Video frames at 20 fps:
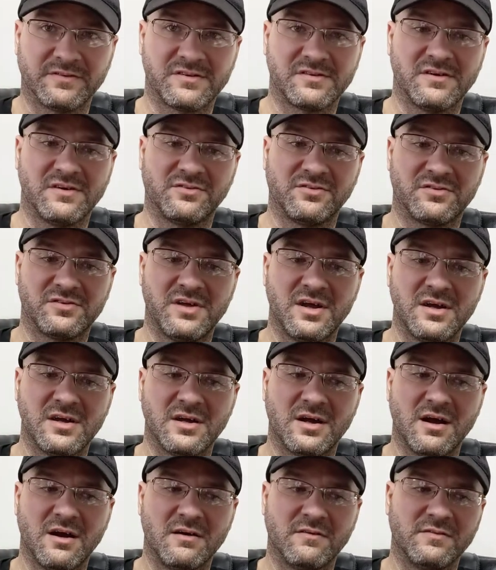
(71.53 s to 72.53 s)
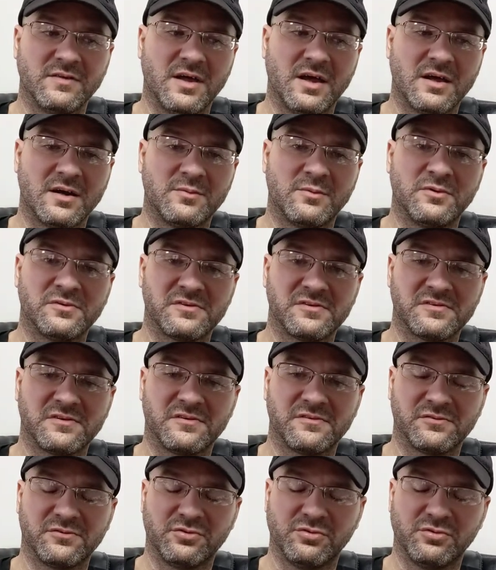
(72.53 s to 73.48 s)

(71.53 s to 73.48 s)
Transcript: It's not just taking care of the animals, it's also